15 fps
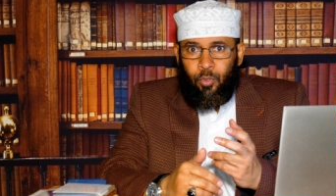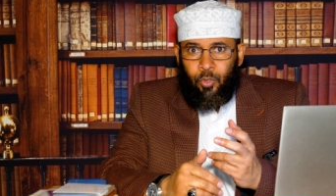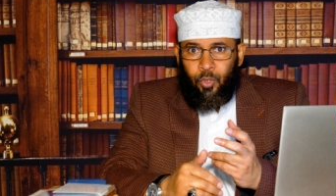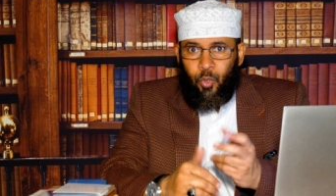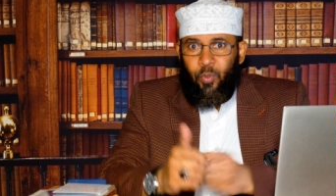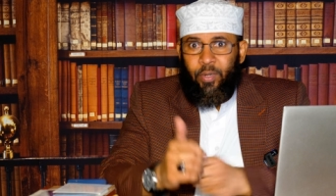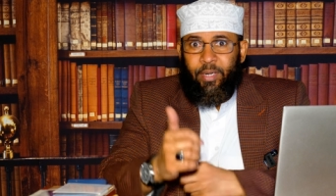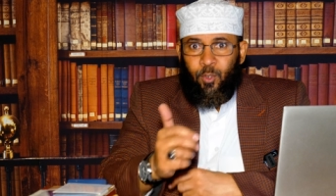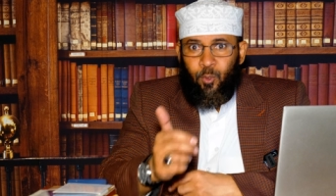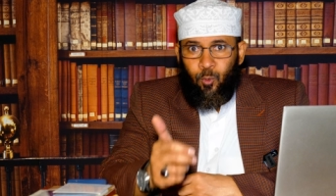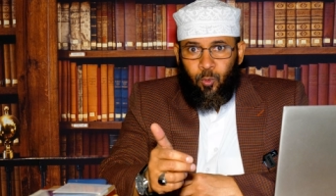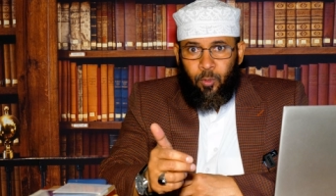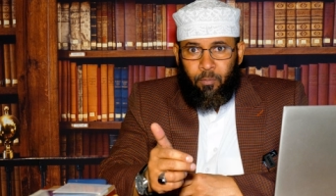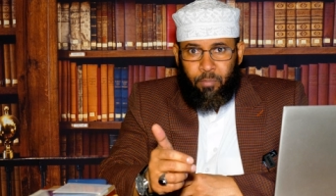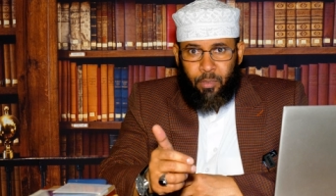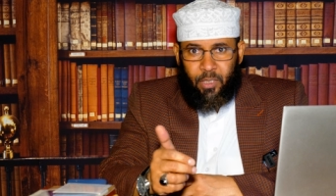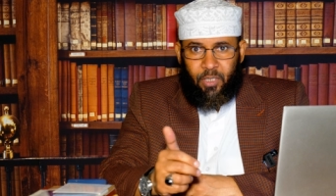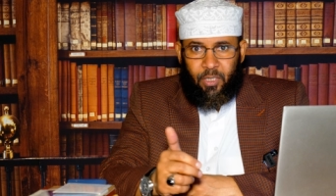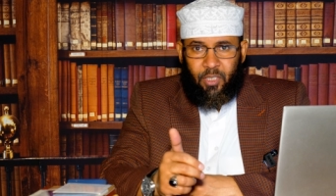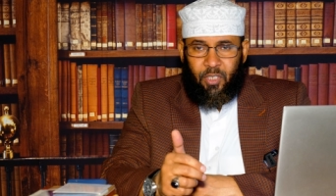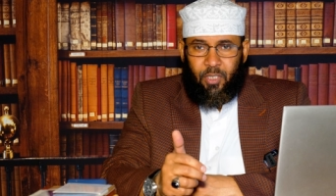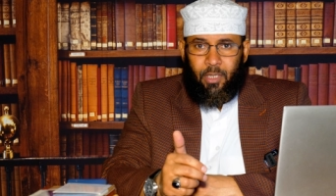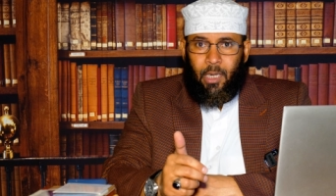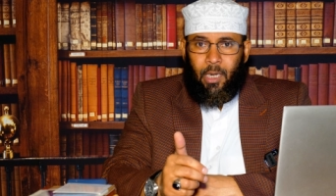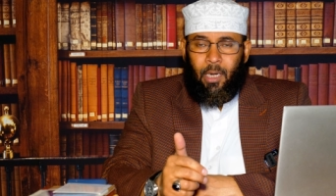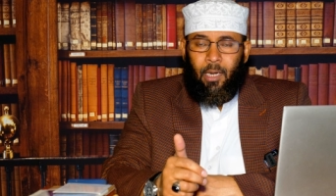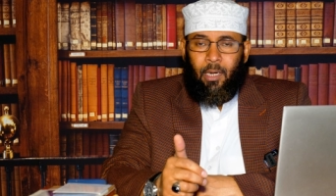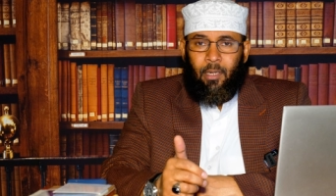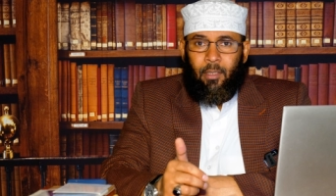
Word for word: you wanted to do a business deal,